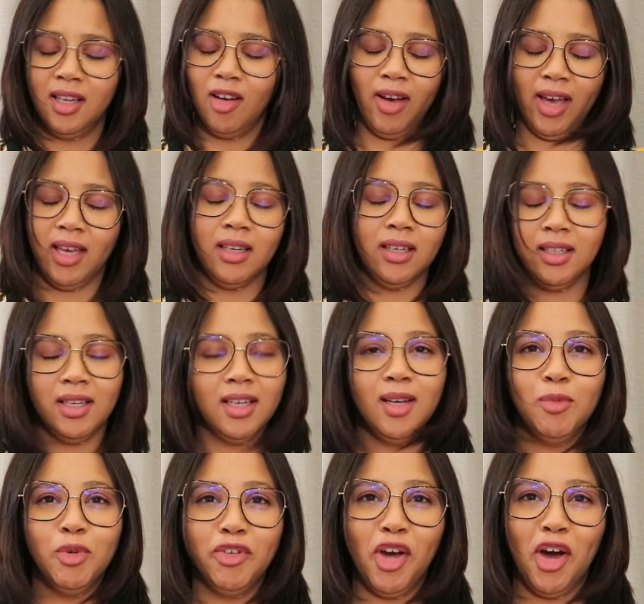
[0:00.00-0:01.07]
Okay,
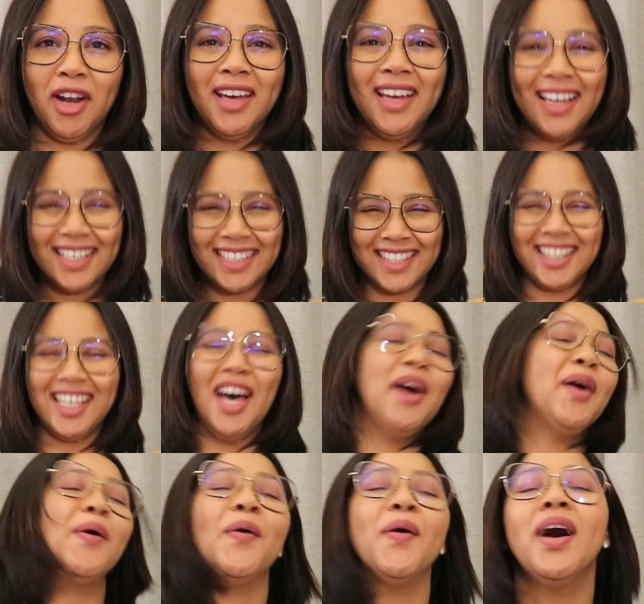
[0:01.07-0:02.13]
moving on.
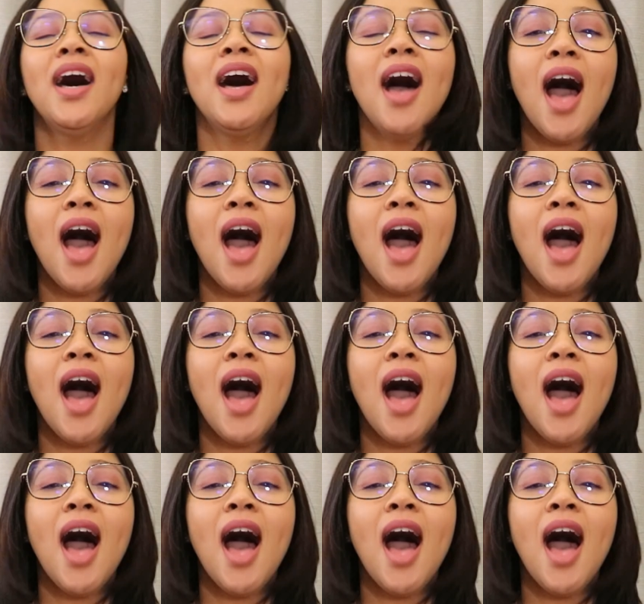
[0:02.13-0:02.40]
So